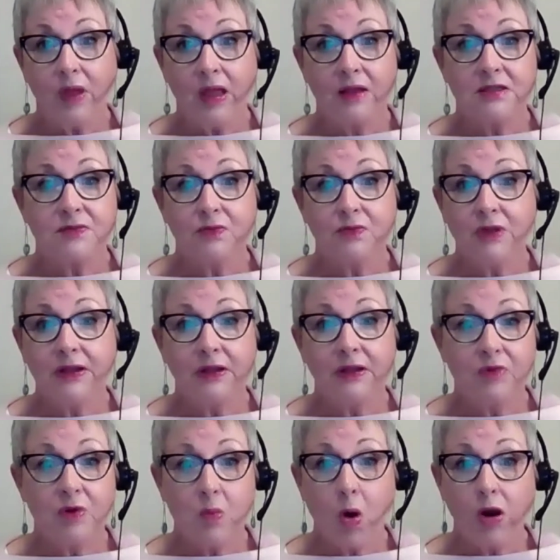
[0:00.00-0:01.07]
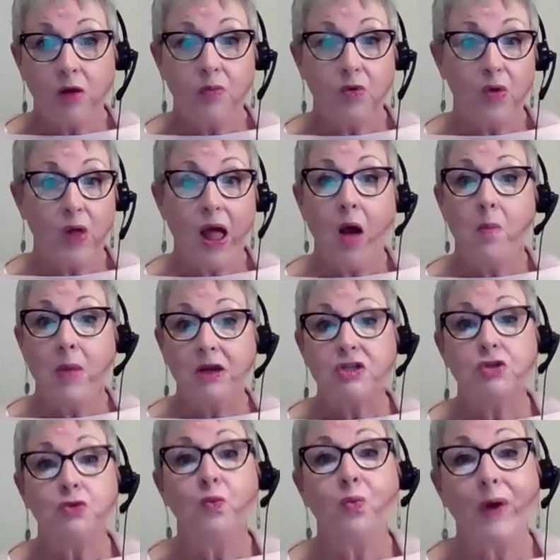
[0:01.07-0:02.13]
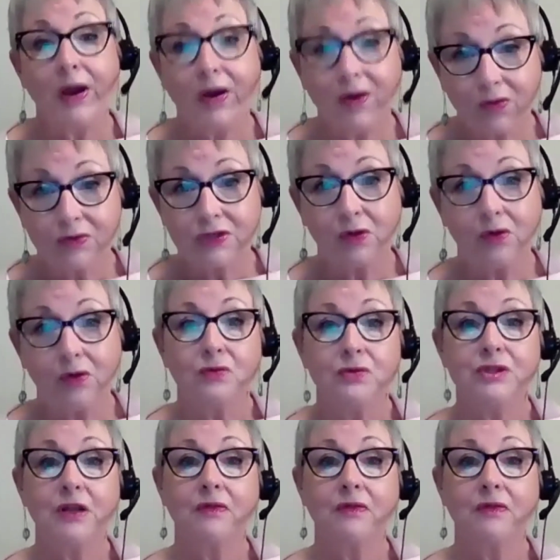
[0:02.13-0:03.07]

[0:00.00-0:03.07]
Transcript: it's really remarkable how much you wear those clothes.